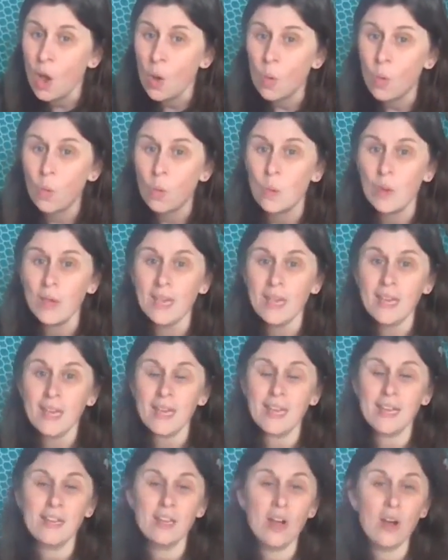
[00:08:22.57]

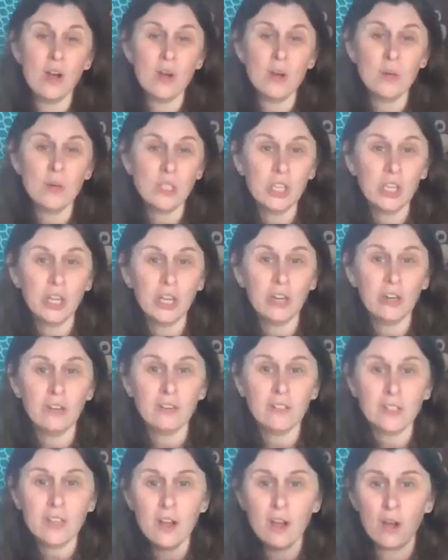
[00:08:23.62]
we know
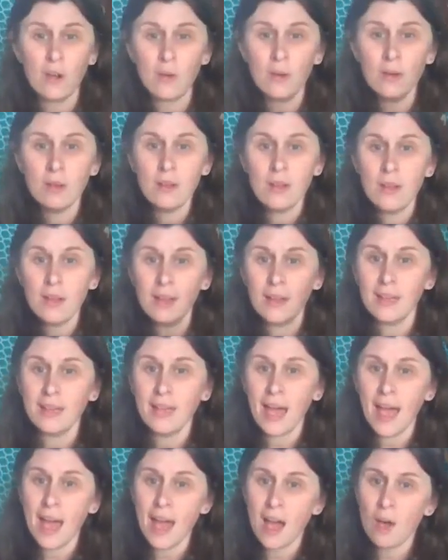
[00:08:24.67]
turtles go
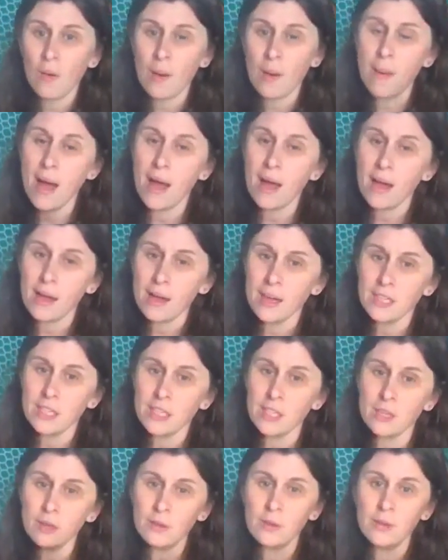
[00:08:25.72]
cowabunga
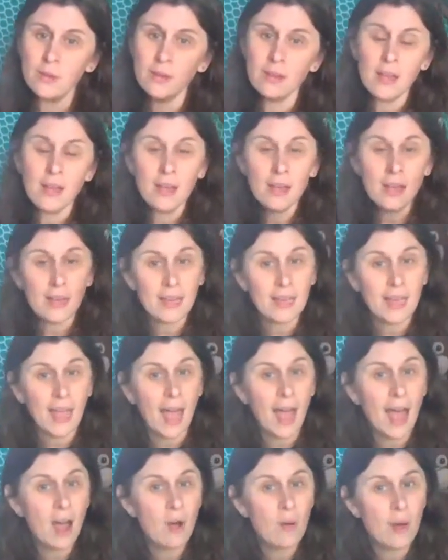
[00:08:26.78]
dude,
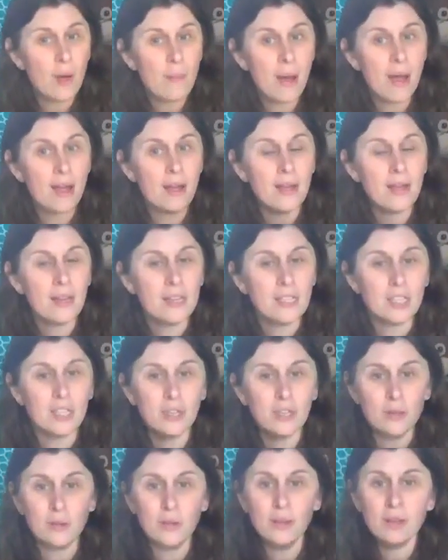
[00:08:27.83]
cowabunga
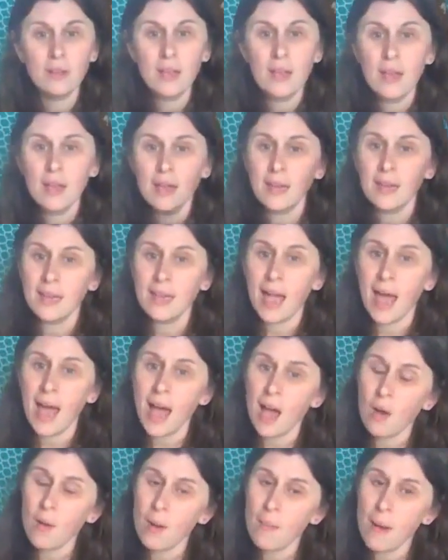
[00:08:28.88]
dude,
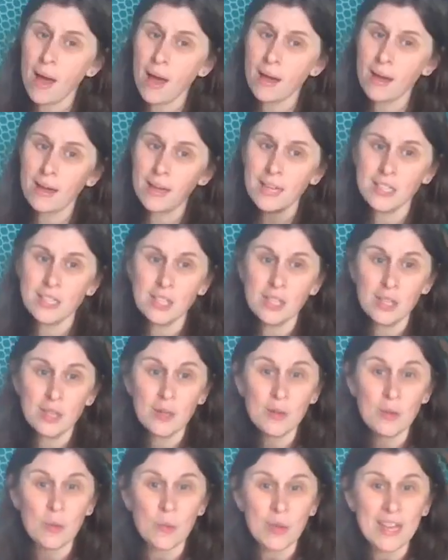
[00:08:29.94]
cowabunga
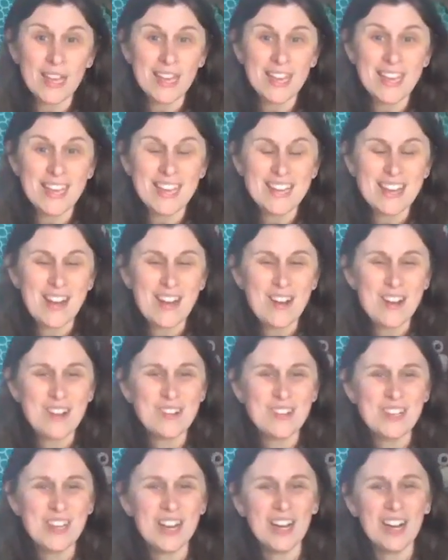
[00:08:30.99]
dude. We know
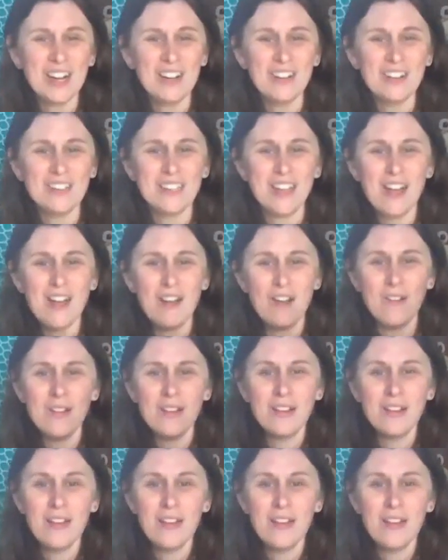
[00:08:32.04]
turtles go